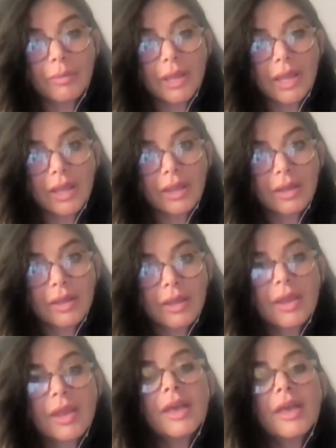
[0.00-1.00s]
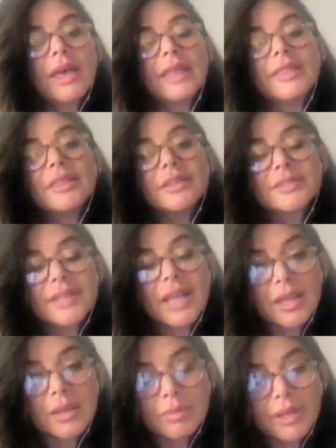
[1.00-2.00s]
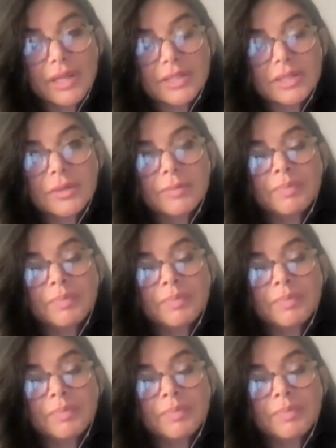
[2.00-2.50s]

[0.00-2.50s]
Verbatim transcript: me. And then the second place